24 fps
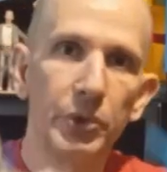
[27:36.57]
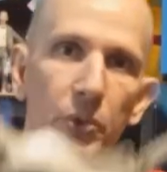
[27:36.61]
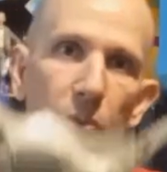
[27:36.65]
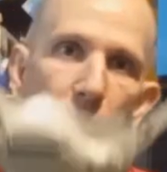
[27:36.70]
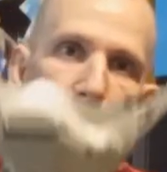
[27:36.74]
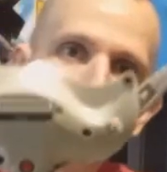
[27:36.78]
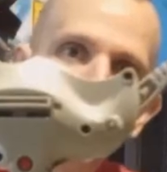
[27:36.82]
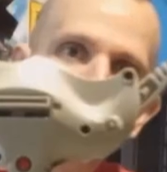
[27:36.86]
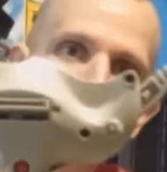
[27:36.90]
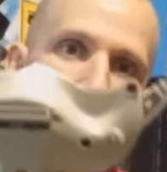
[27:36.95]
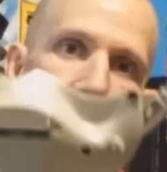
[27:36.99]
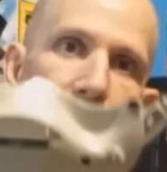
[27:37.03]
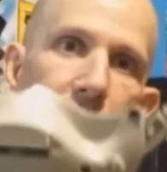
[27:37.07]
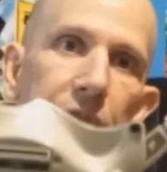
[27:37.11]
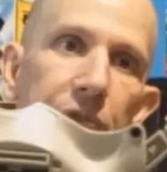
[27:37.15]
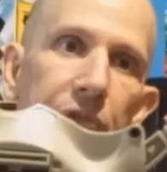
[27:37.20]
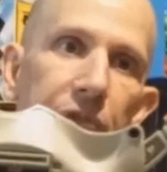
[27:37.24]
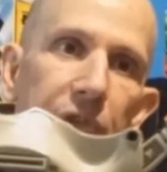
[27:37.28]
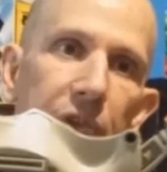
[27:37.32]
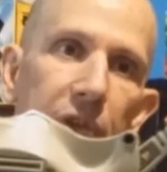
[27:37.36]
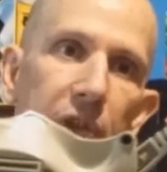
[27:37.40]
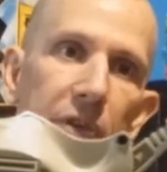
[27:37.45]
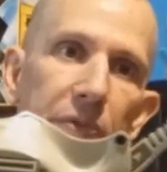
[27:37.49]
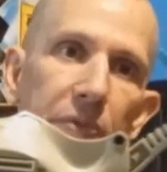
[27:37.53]
wings and
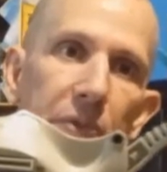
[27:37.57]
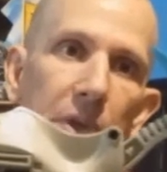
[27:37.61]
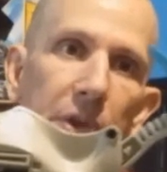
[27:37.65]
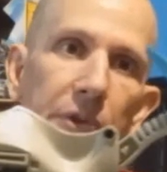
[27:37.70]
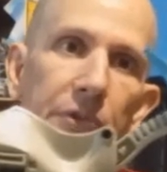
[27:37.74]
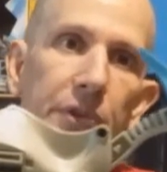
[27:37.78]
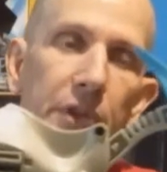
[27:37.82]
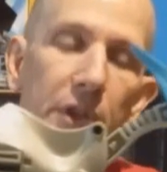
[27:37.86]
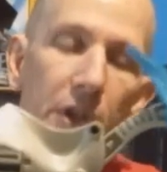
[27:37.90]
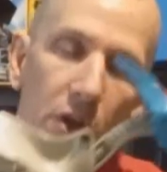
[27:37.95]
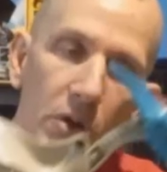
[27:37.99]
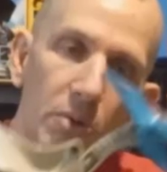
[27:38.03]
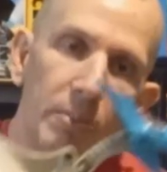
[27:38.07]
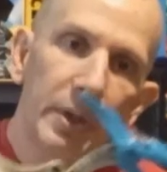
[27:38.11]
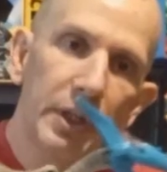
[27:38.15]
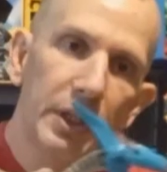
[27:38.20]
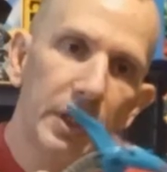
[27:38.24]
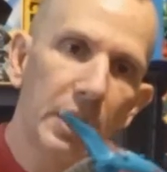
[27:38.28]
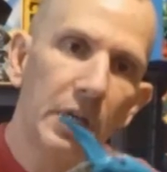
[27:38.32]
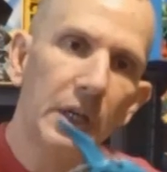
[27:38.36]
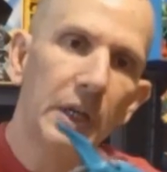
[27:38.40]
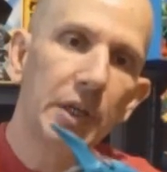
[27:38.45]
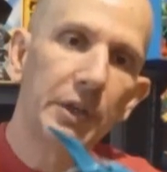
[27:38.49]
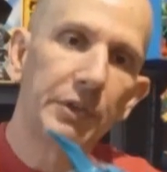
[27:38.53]
stuff, and I was like, oh my god.